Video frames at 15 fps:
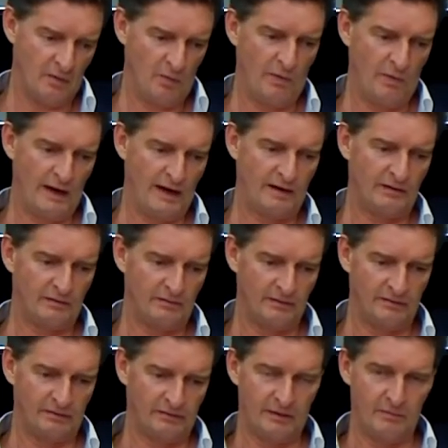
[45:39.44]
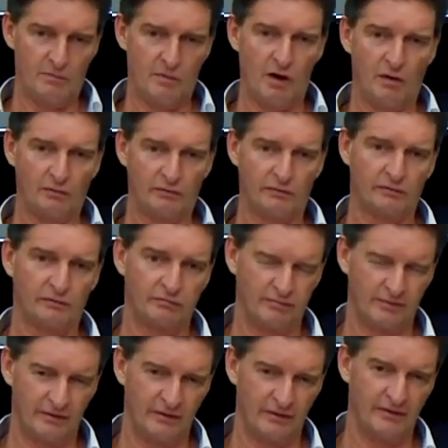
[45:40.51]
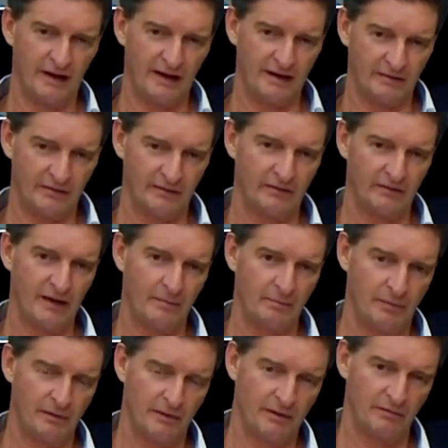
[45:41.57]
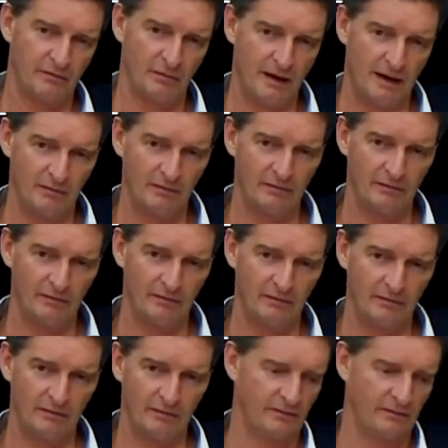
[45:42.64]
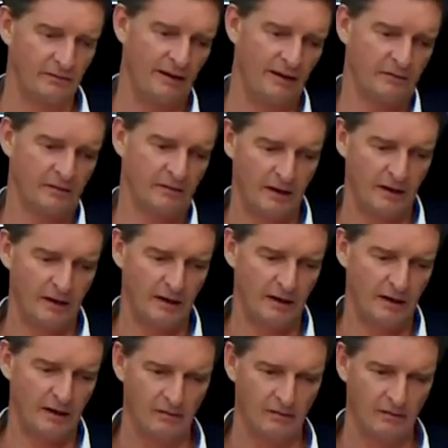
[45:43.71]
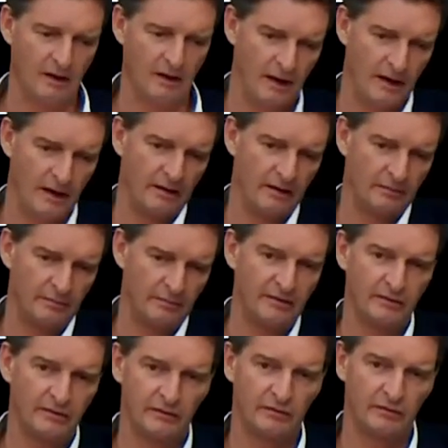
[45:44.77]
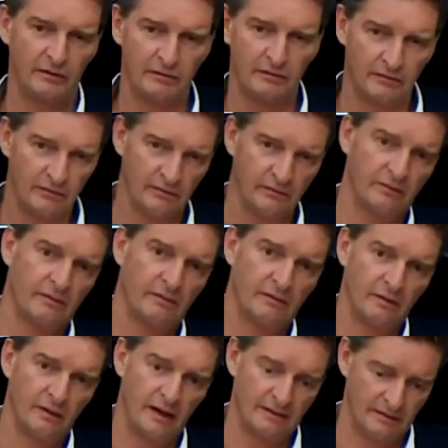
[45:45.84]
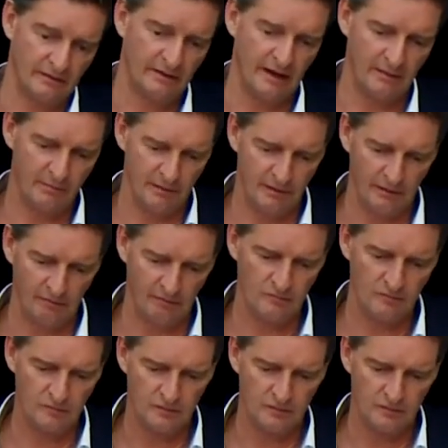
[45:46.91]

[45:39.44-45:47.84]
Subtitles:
where do we see most transactions happening from our side, is healthcare and business services at the time being.